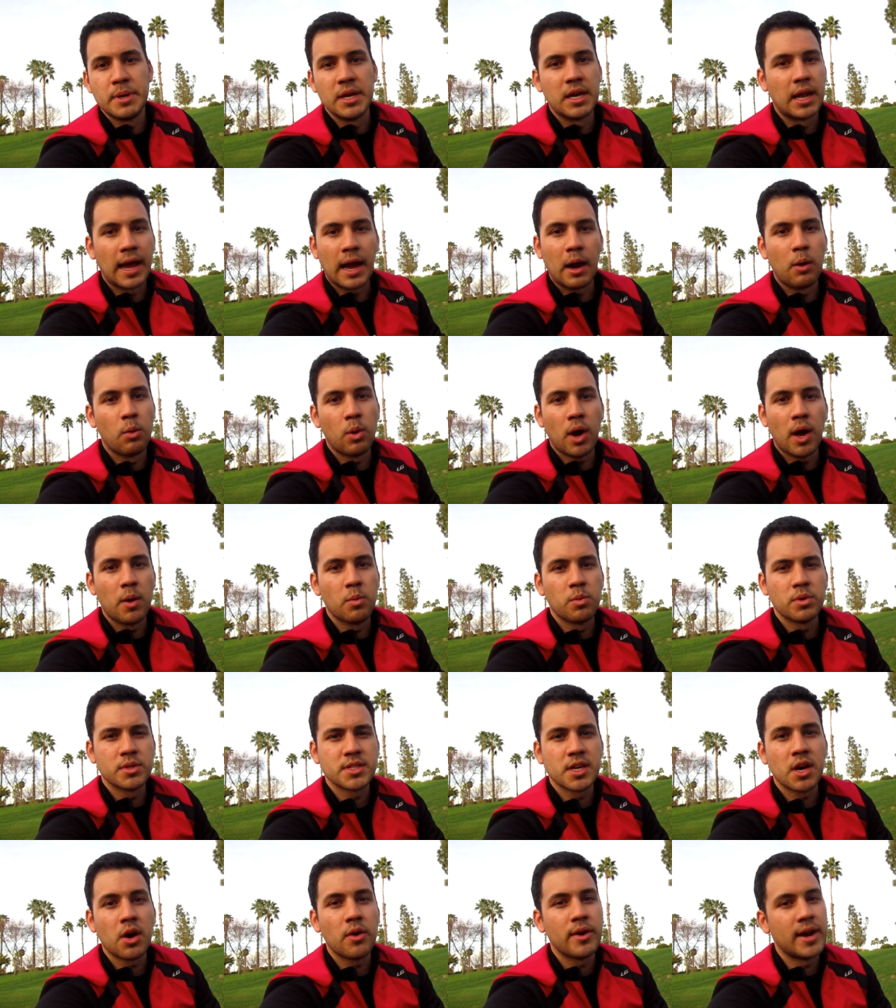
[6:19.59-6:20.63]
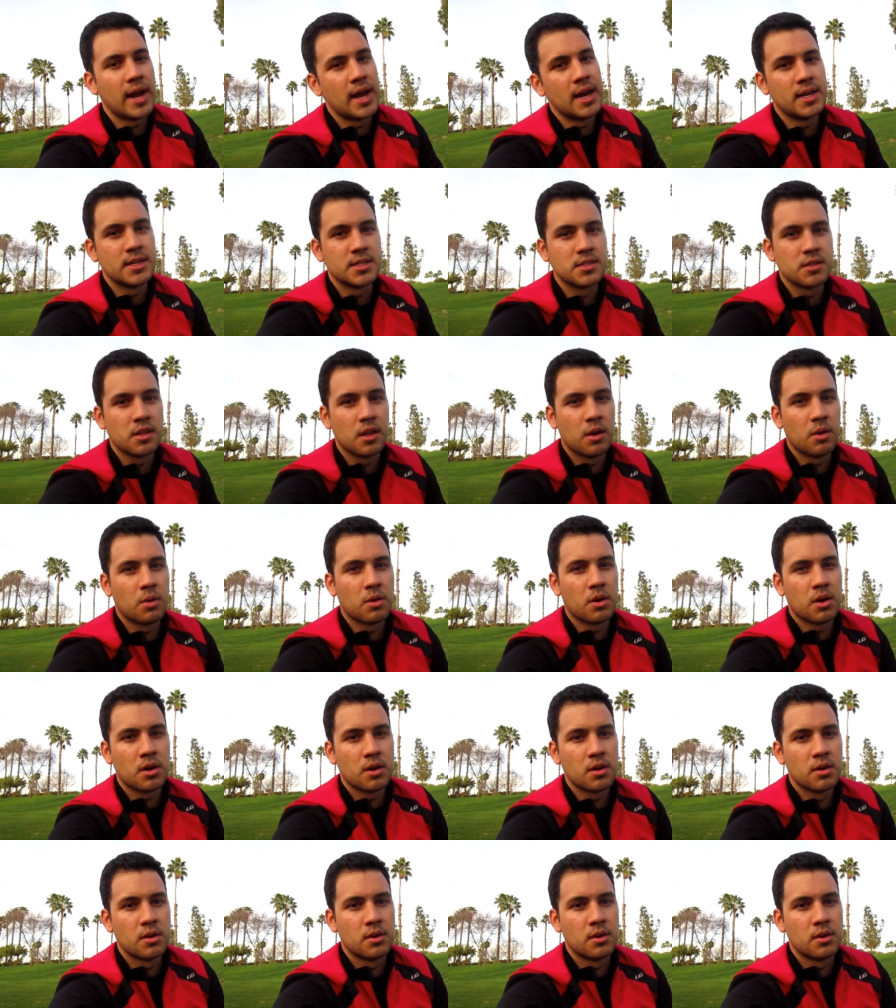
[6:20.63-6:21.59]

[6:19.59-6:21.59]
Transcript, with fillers: Like I wasn't going any slower